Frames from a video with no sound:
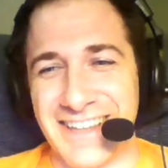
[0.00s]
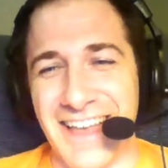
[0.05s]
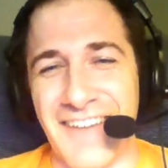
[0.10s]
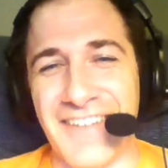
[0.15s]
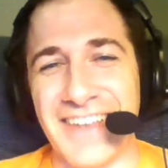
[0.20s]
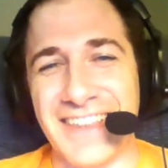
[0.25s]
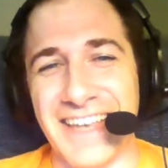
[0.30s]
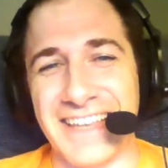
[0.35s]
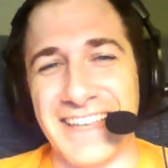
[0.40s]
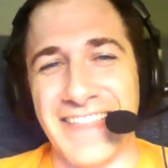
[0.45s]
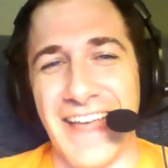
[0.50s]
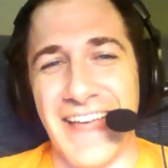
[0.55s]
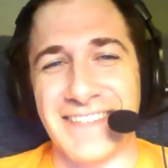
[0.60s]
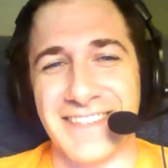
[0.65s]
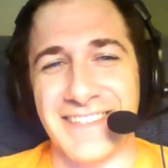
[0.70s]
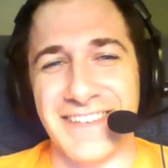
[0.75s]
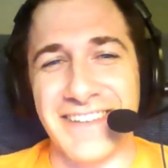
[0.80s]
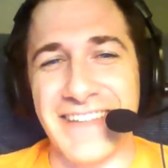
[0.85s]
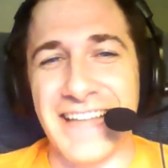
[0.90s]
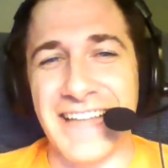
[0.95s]
I mean, like,
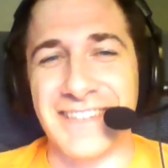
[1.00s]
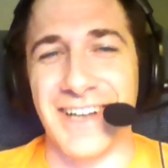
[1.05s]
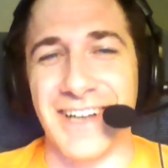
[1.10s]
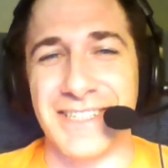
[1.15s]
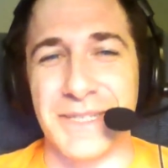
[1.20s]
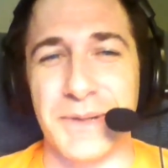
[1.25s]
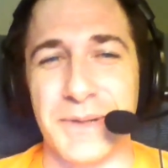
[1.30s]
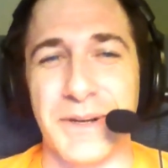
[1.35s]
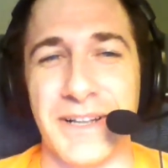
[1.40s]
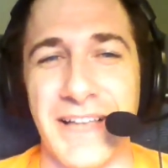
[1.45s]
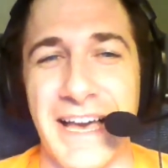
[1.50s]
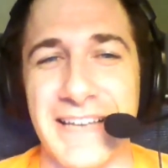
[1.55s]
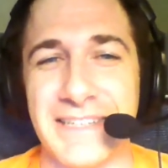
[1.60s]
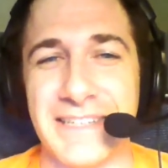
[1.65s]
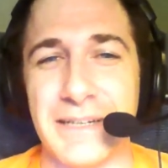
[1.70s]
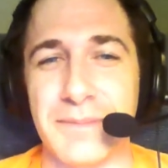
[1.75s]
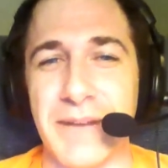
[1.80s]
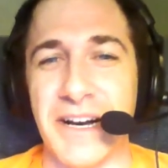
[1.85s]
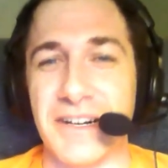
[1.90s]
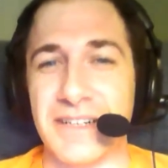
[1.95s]
that's also
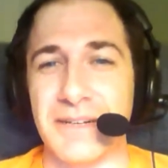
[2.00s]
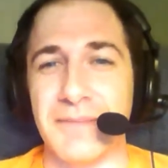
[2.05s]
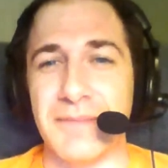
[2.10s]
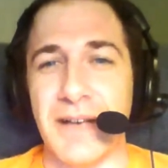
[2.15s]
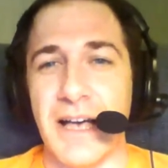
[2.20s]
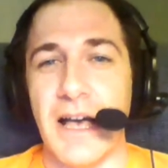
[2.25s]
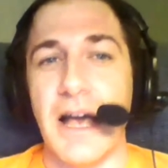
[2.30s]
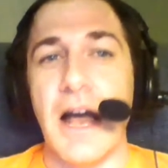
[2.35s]
classic Malcolm.